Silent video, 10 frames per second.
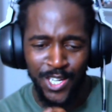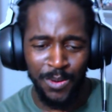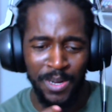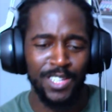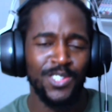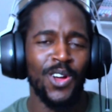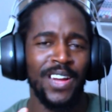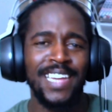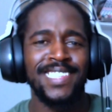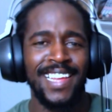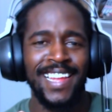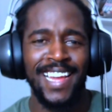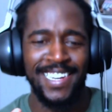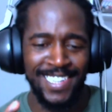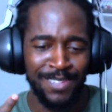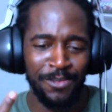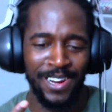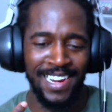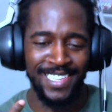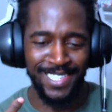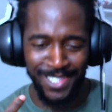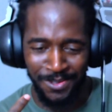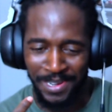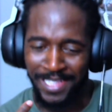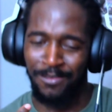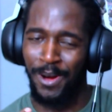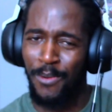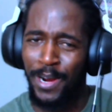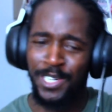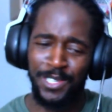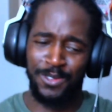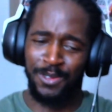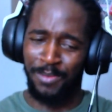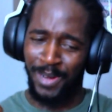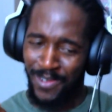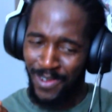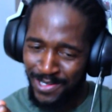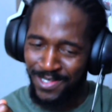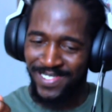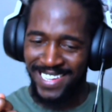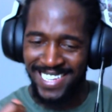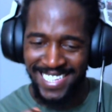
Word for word: Do you know what? This song is hella catchy. The more you listen to it, the more you want to just do some body rolls with it.